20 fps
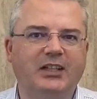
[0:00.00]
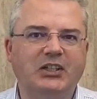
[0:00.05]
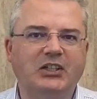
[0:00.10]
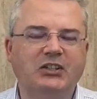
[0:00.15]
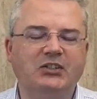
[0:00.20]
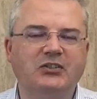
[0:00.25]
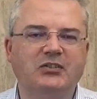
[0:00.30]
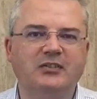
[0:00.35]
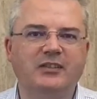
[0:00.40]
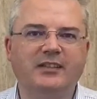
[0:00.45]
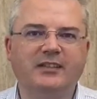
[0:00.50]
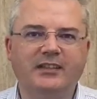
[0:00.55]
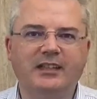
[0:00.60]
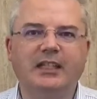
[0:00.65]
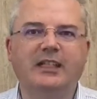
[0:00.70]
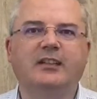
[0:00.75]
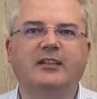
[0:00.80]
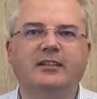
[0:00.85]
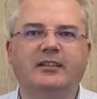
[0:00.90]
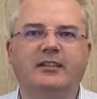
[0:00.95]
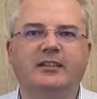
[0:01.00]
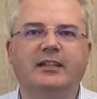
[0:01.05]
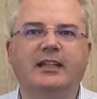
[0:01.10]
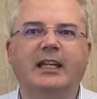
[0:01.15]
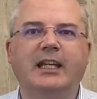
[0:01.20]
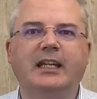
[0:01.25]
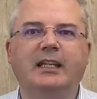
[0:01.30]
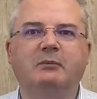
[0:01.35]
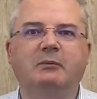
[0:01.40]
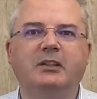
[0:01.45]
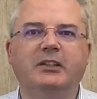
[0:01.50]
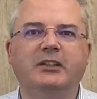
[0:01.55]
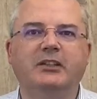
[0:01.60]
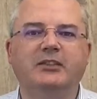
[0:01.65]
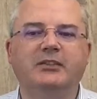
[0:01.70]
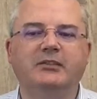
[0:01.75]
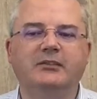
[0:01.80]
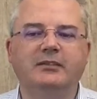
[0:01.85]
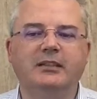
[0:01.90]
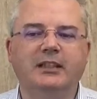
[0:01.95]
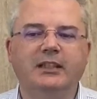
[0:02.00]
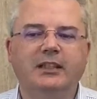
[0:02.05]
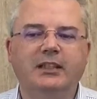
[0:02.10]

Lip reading: Are you seeing it as a game? Are you